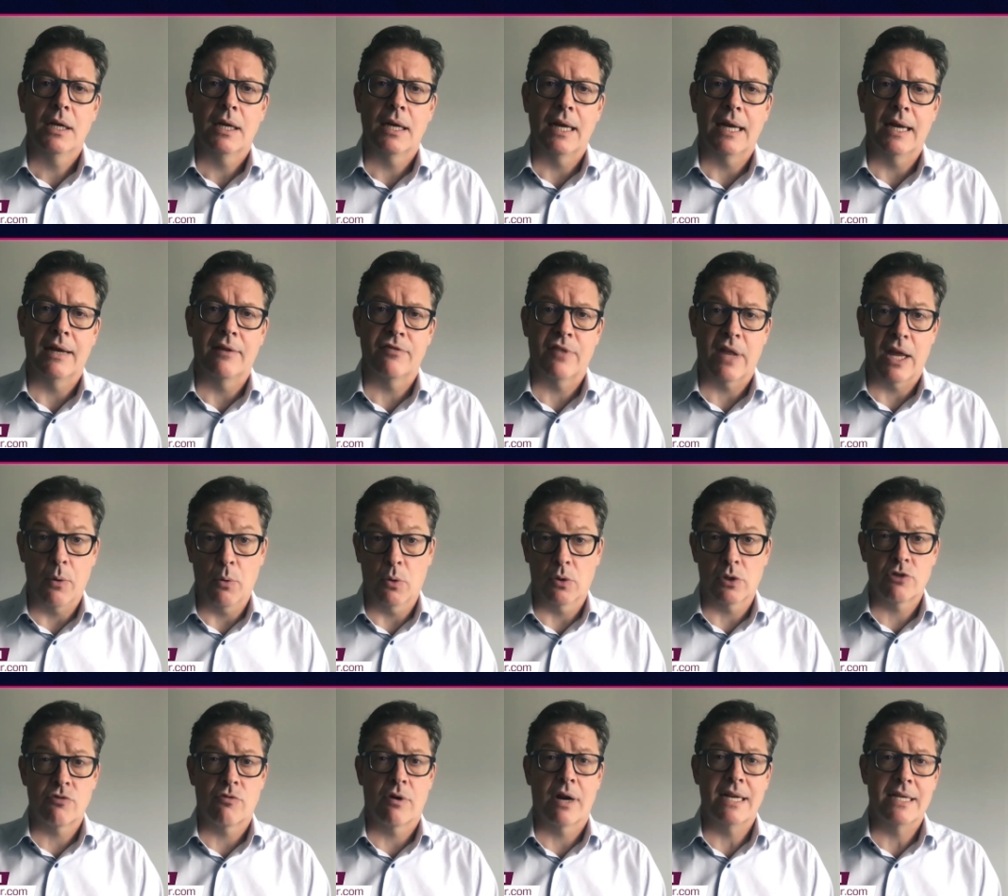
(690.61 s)
if they
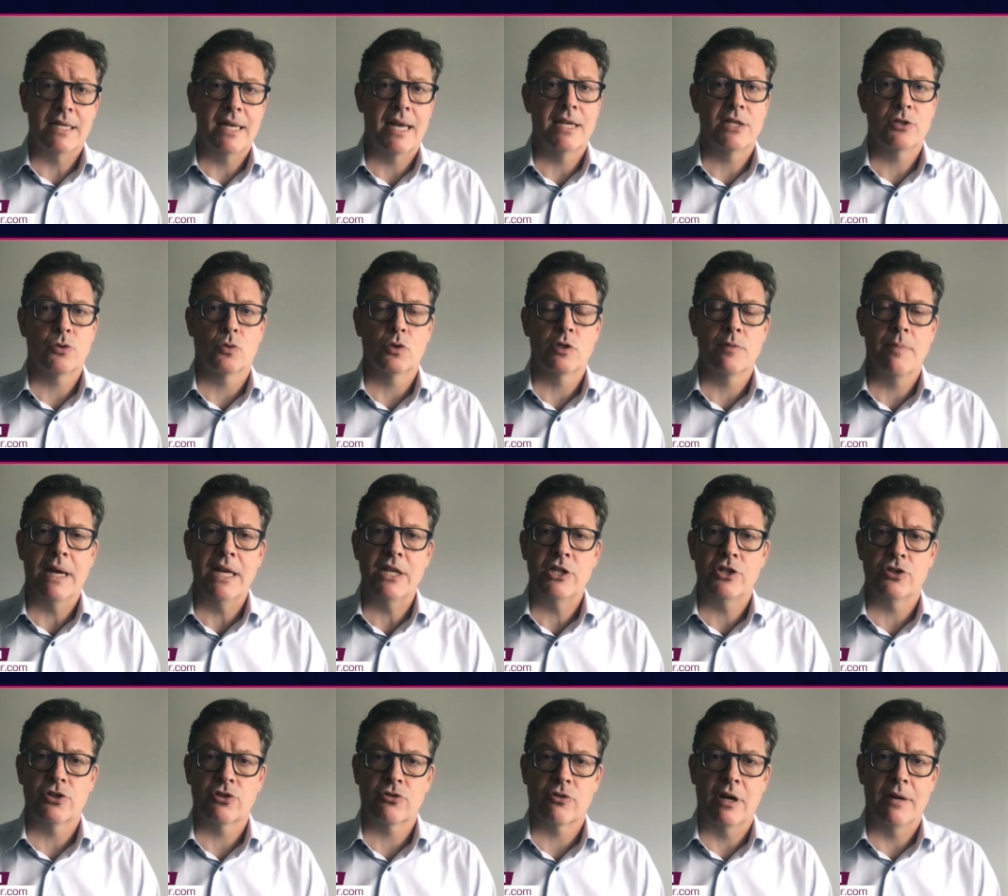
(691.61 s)
want to write test
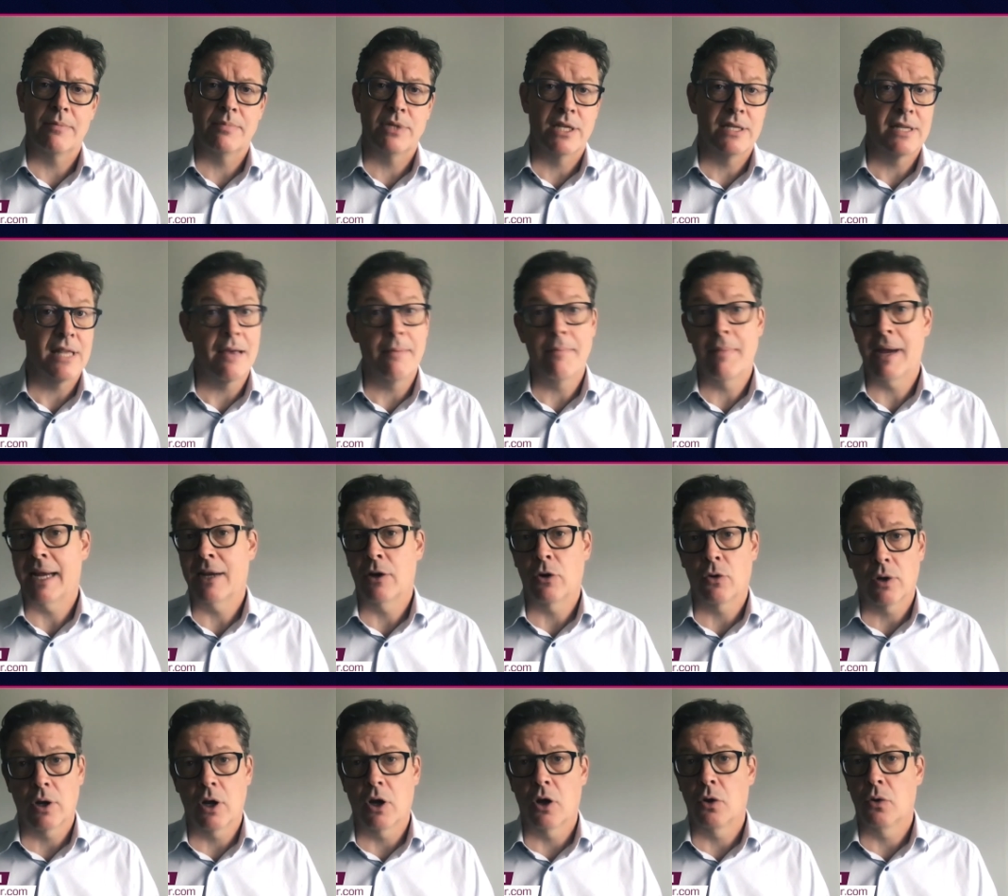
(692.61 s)
automation scripts, is they may
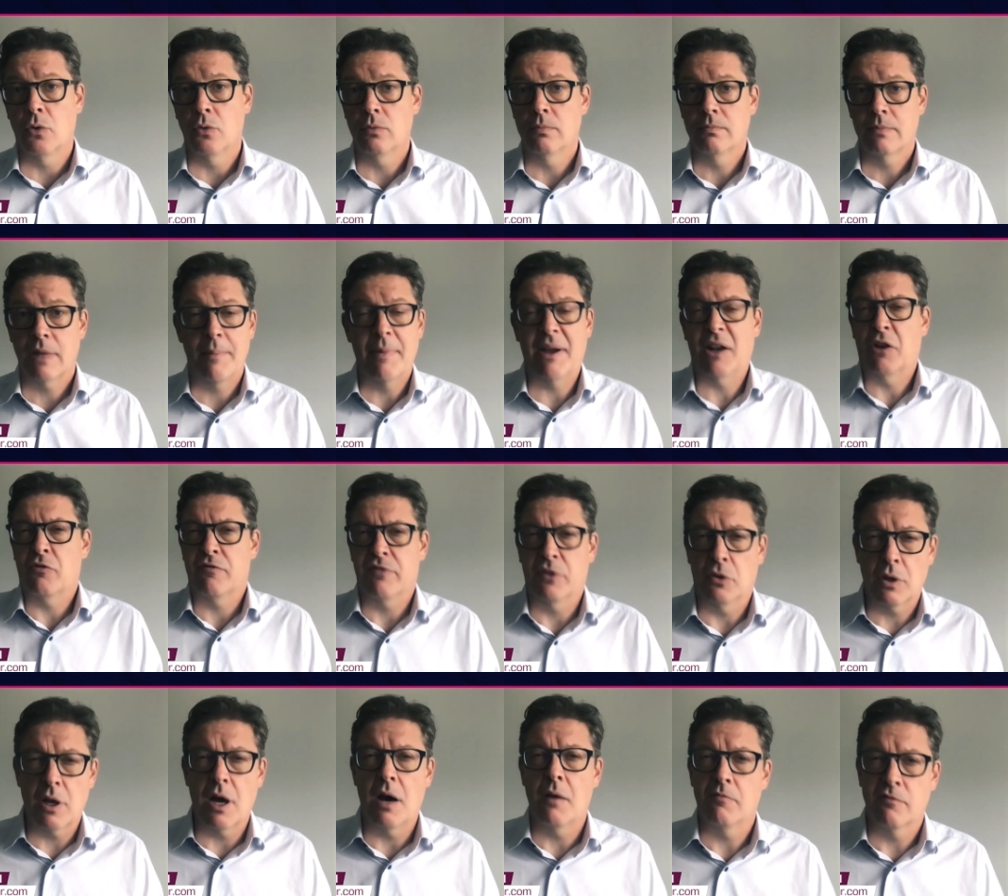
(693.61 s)
not know, they may not
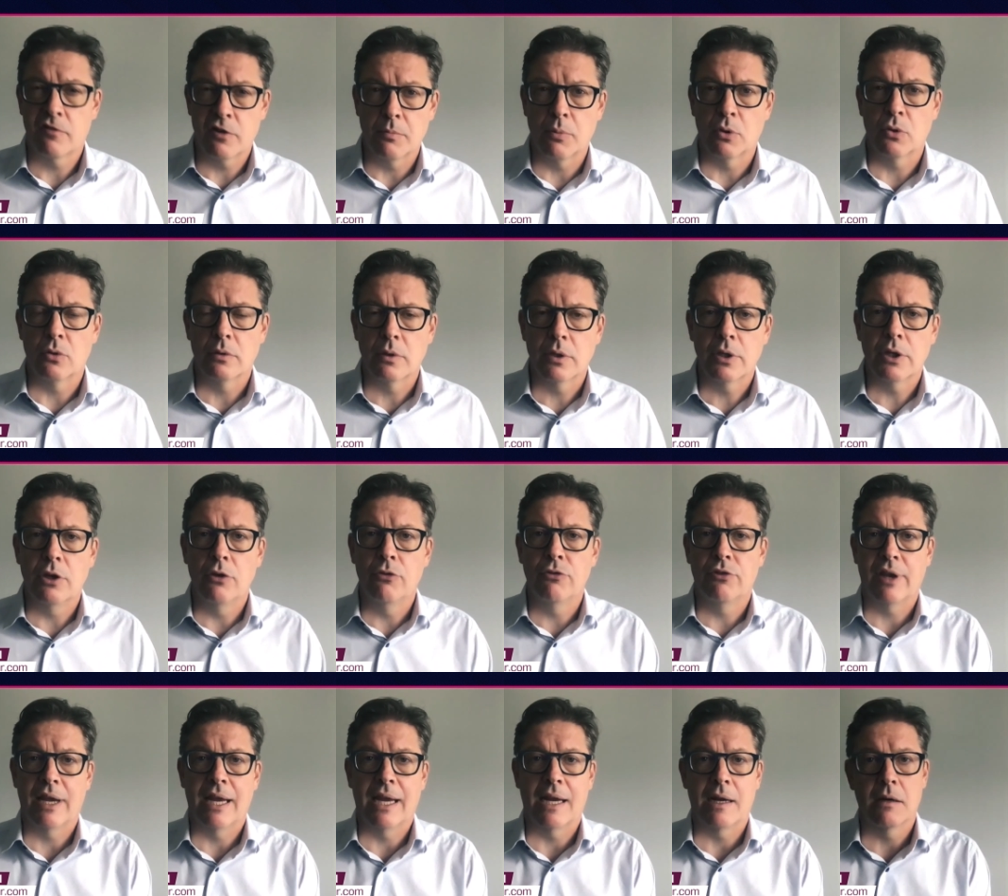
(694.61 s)
feel comfortable
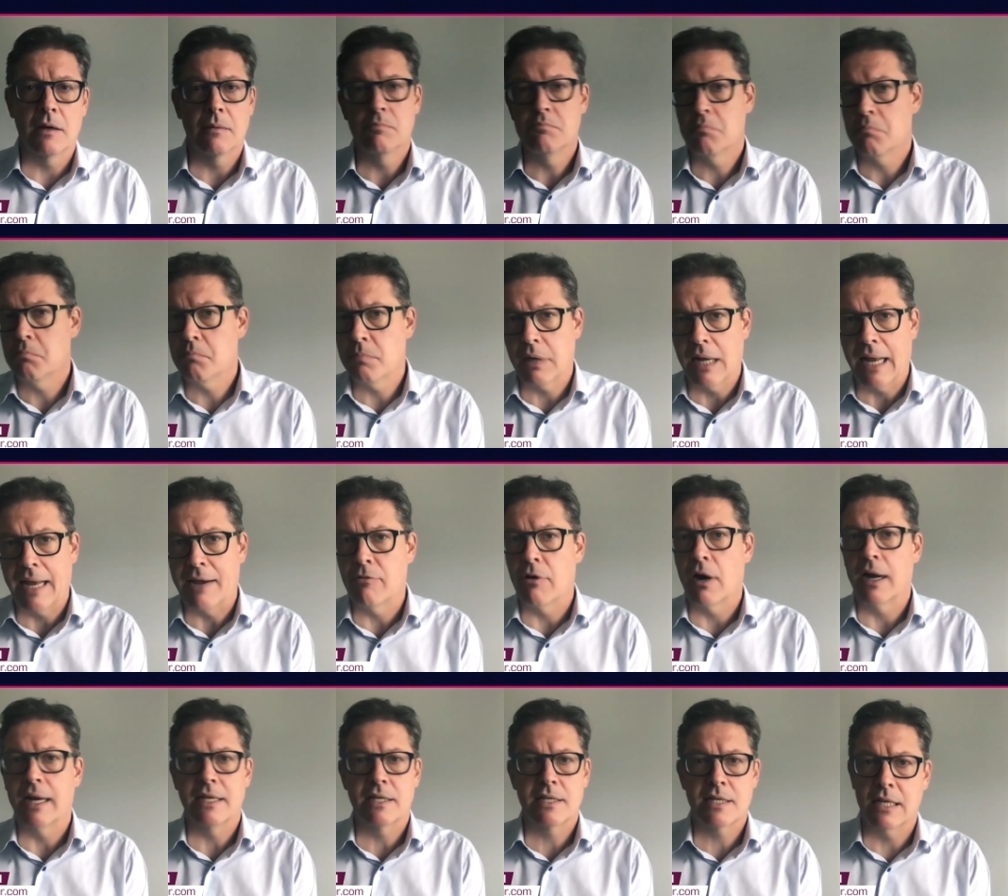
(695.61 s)
using
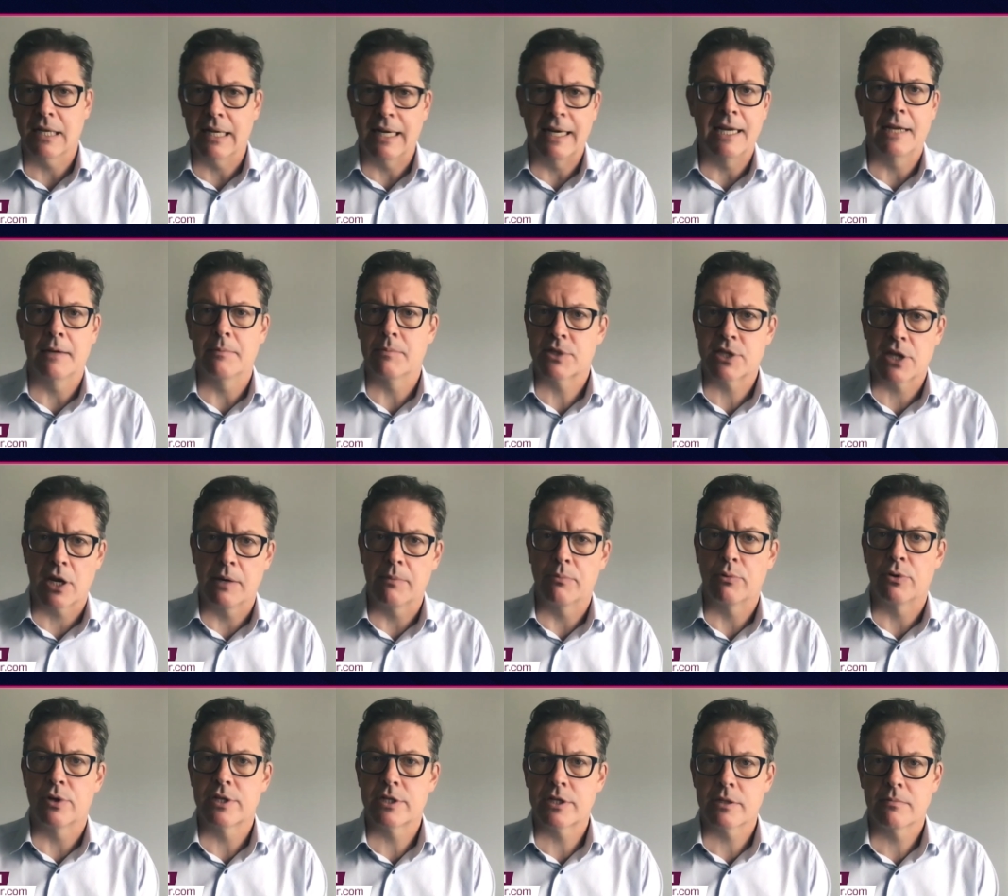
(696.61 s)
Playwright, Selenium,
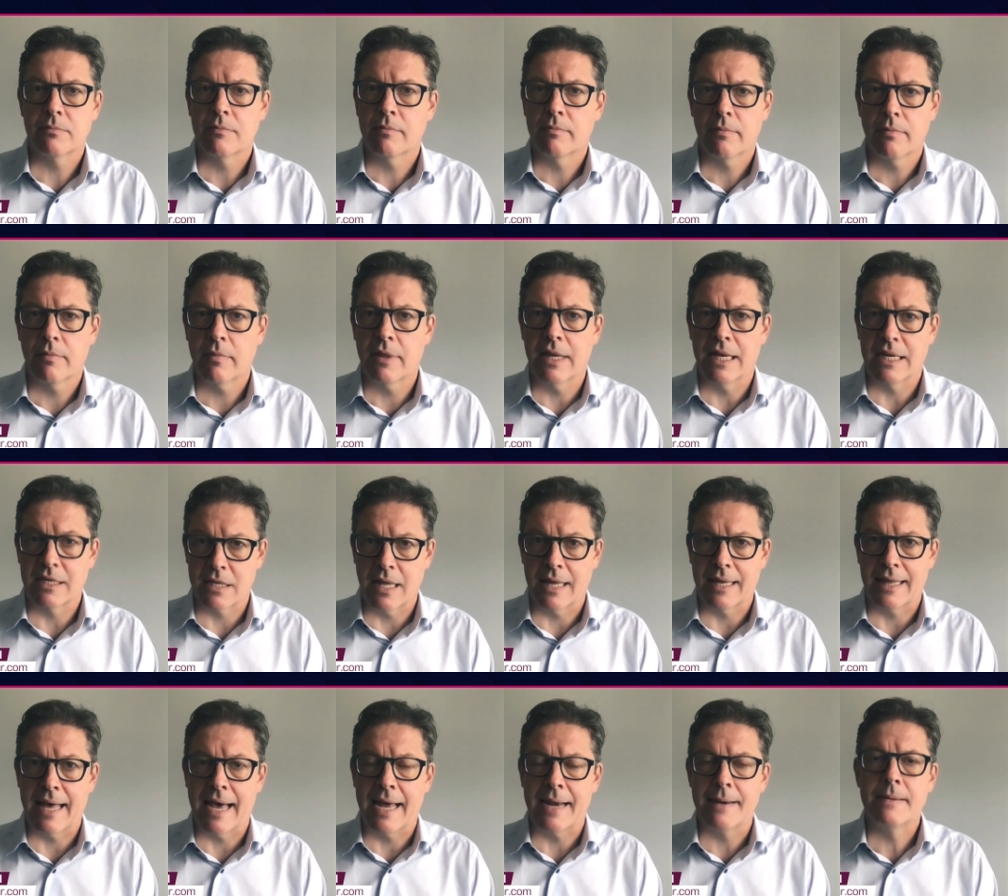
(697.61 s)
Cypress, things
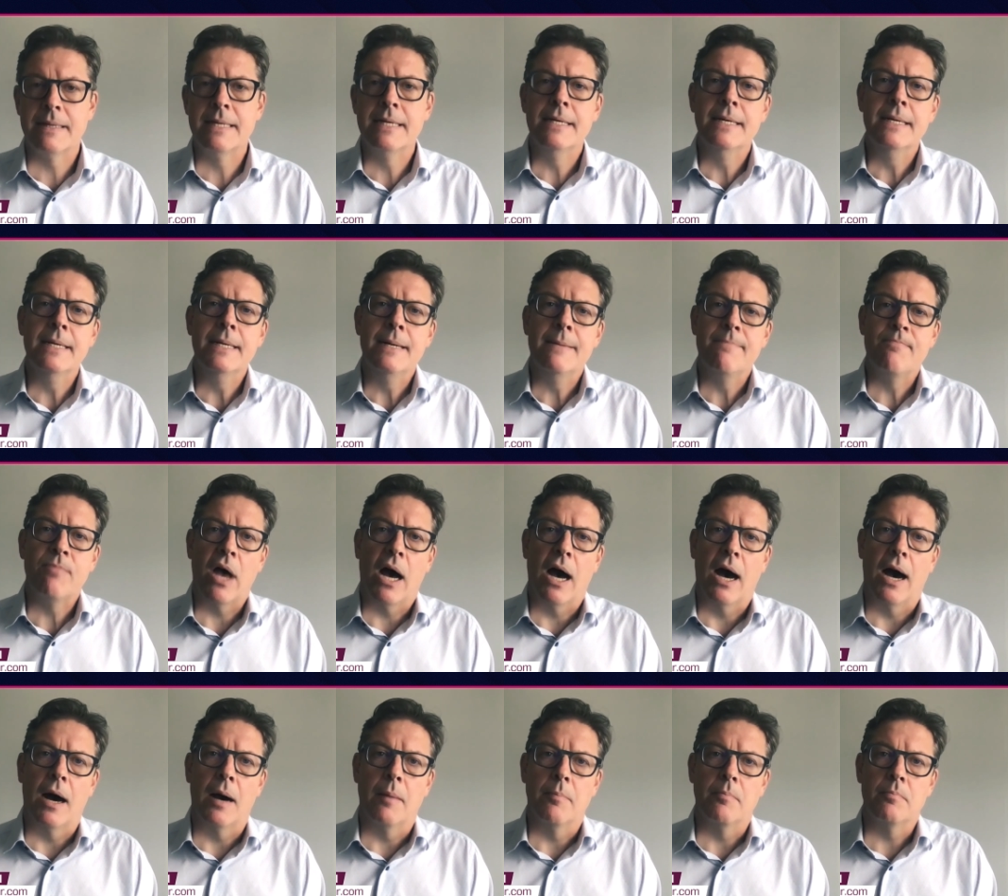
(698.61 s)
like that.
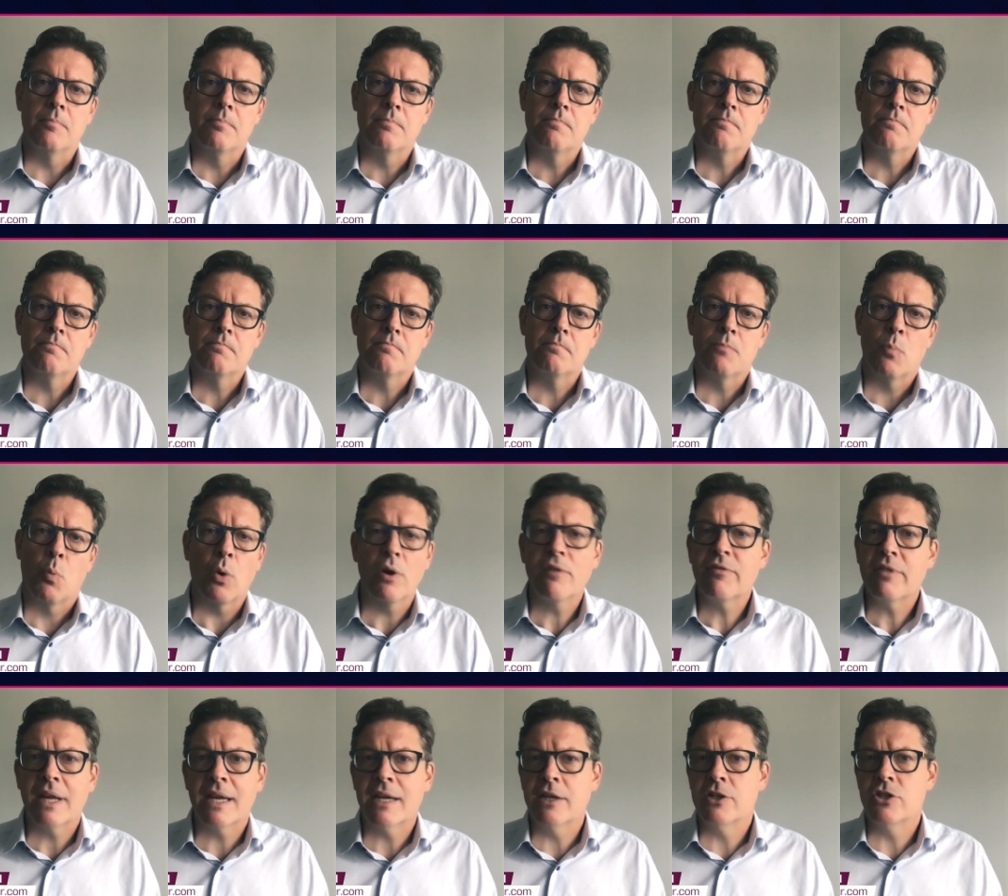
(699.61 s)
Um, what
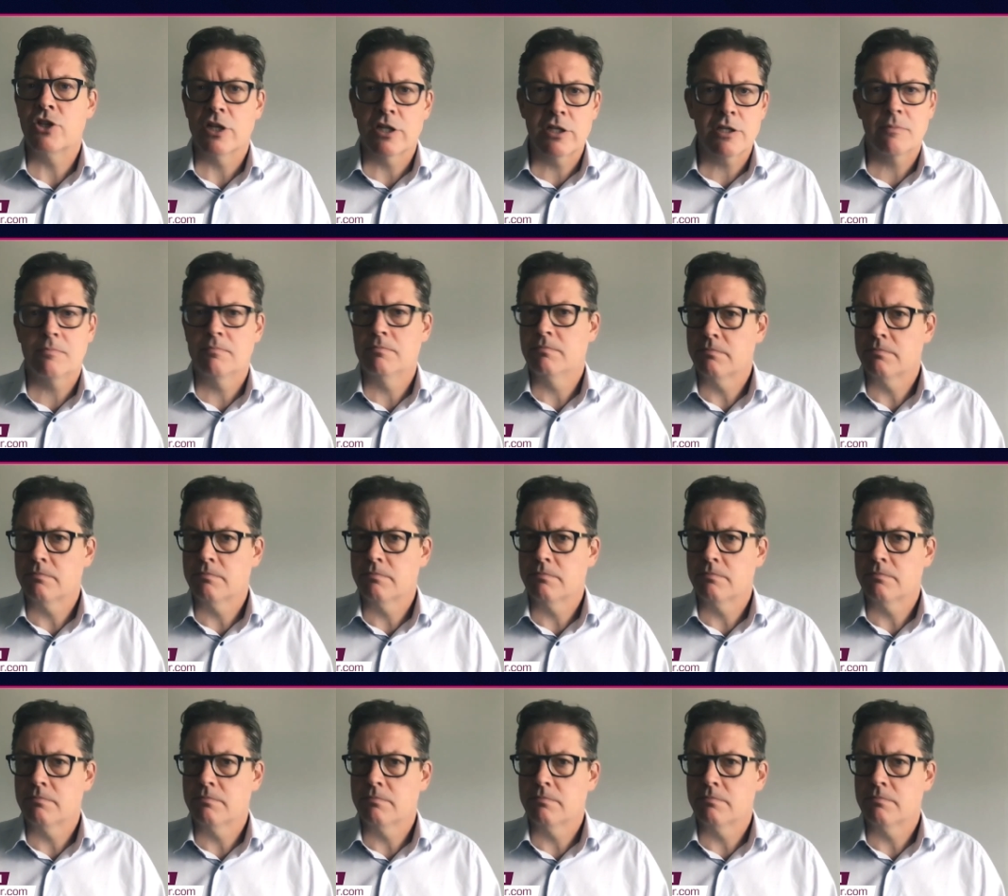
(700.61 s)
if they could just